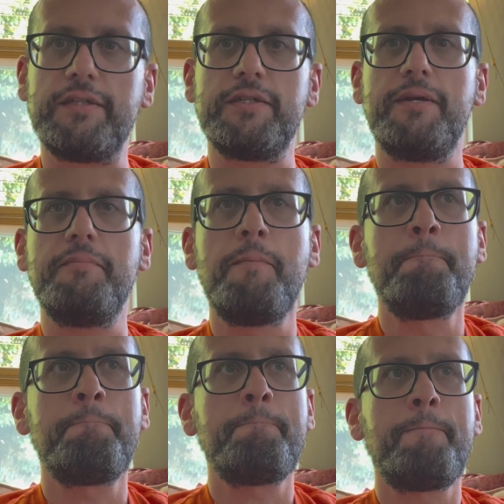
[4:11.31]
to him.
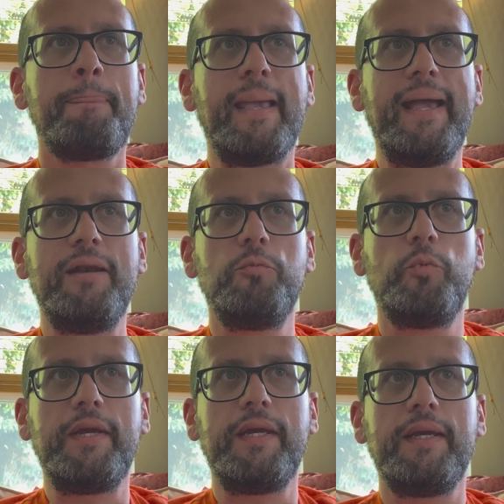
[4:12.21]
And
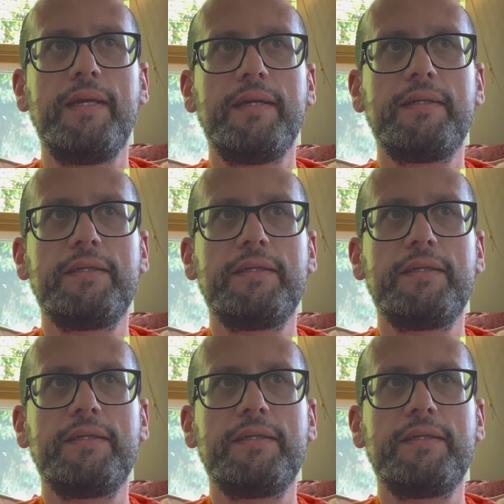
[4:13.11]
we